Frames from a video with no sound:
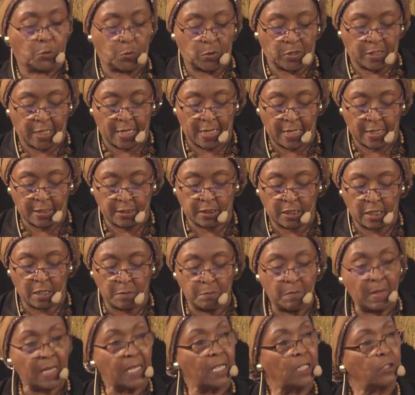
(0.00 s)
was held in
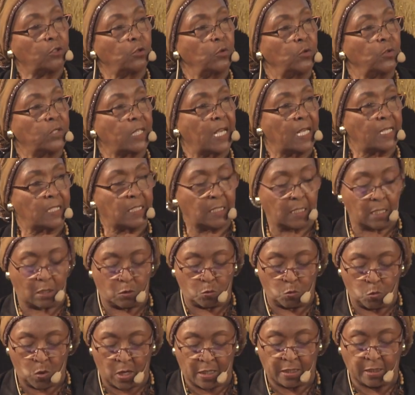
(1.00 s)
May
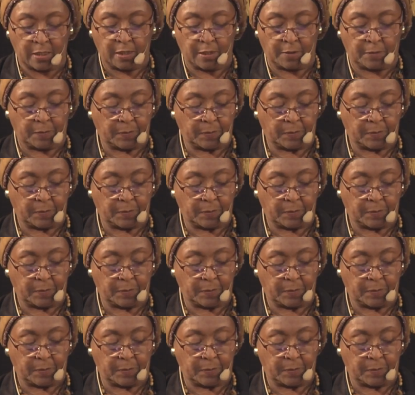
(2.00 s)
2001